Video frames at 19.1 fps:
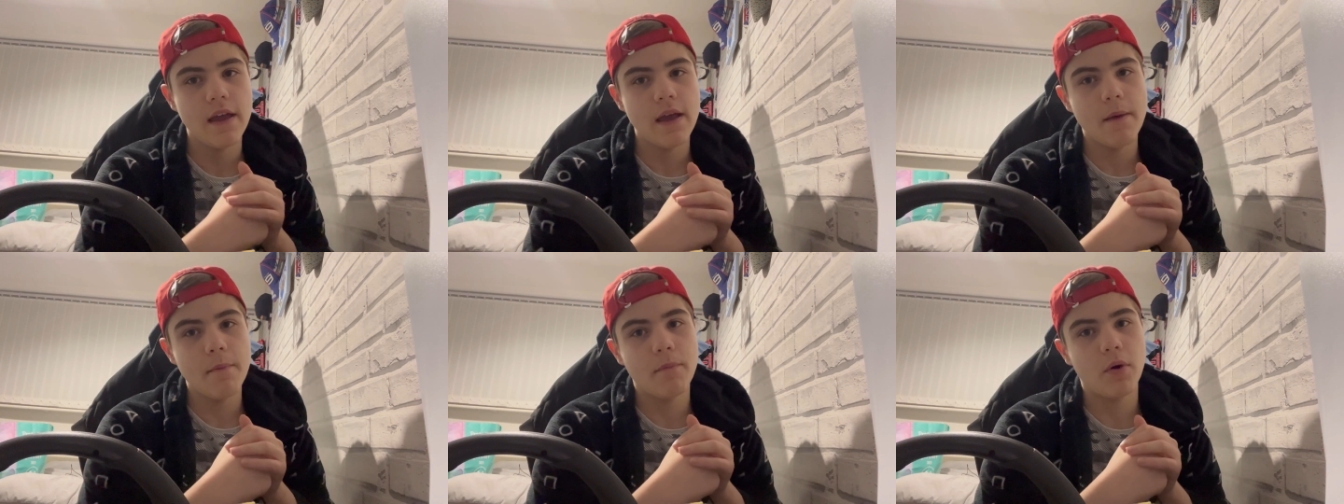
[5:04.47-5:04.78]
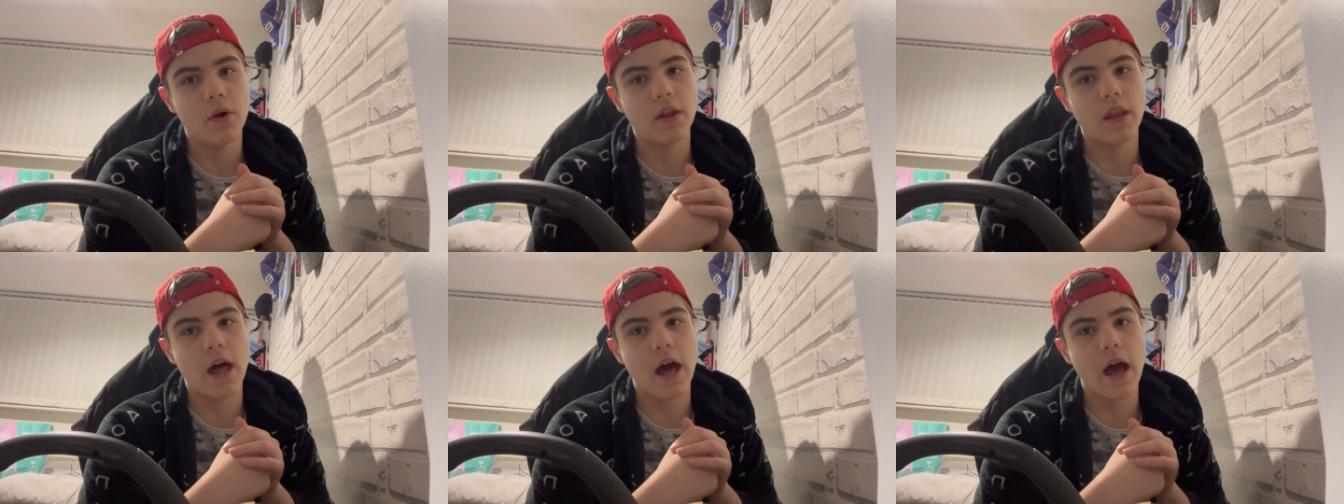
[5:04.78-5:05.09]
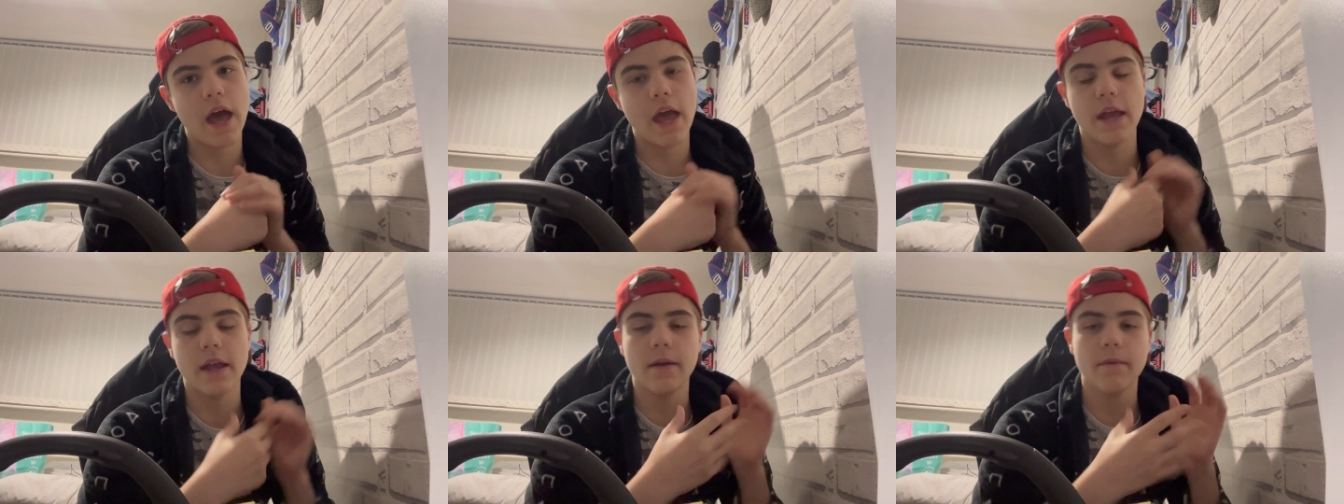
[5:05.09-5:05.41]
But,
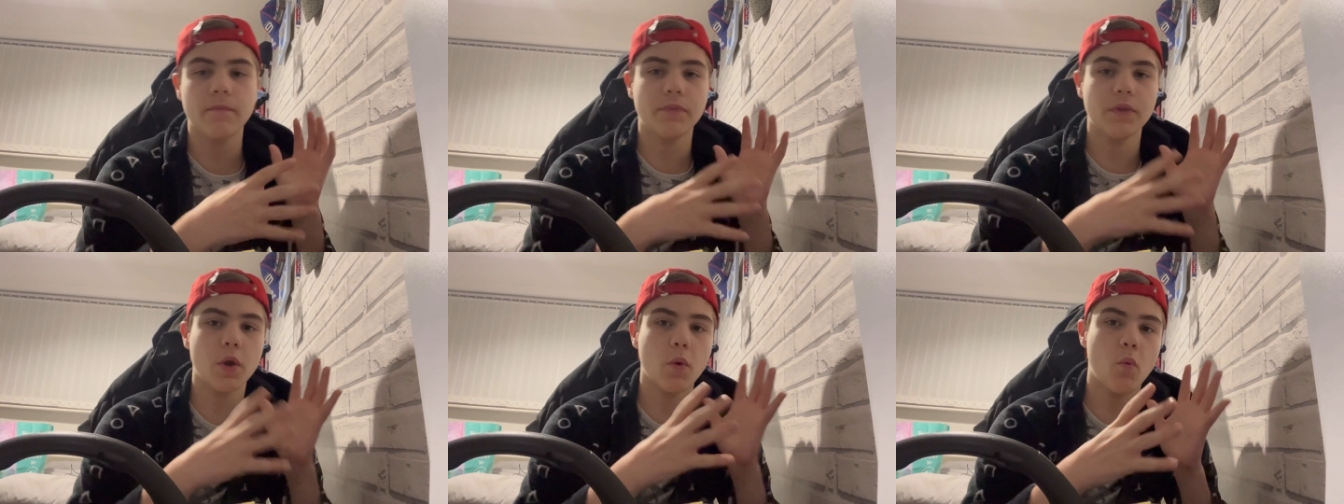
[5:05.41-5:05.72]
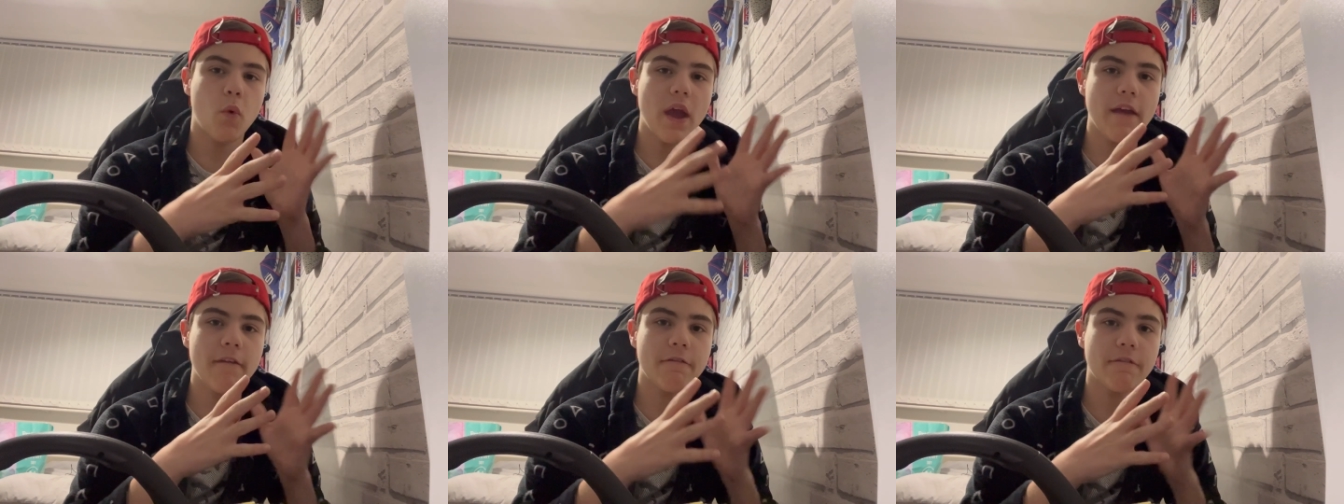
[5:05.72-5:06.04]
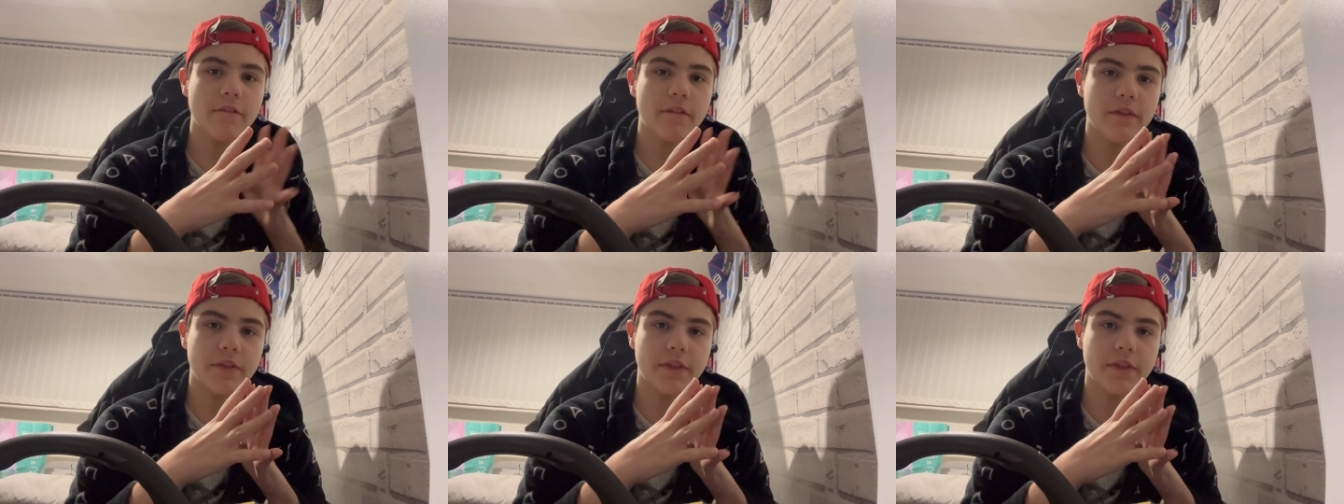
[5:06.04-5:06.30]
like, with